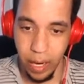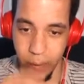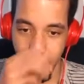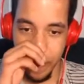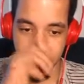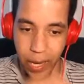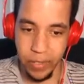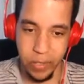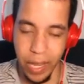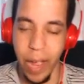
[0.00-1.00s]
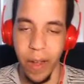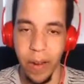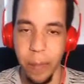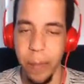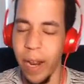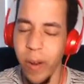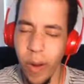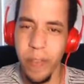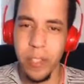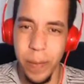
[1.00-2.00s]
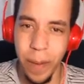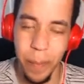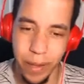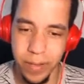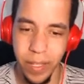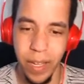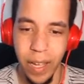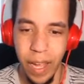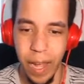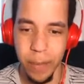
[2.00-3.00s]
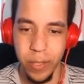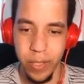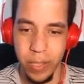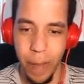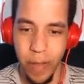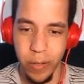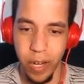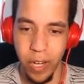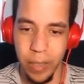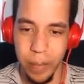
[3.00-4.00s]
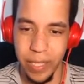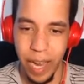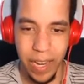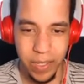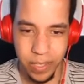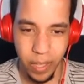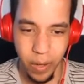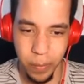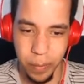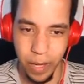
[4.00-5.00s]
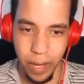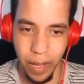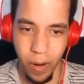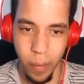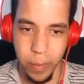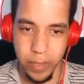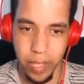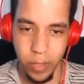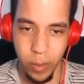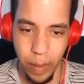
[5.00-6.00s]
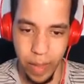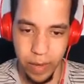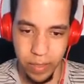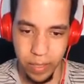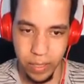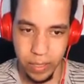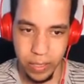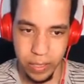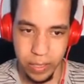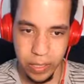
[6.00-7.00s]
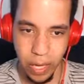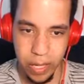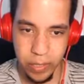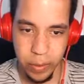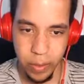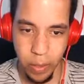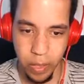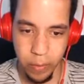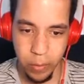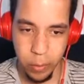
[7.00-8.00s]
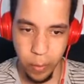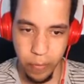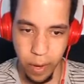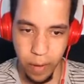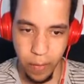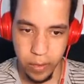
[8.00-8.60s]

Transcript: Alright, Rapidash is down. But I don't have a speed up button, um, so these battles are going to be kind of slow, but I hope it's not too bad. Alright, so we go to level 25.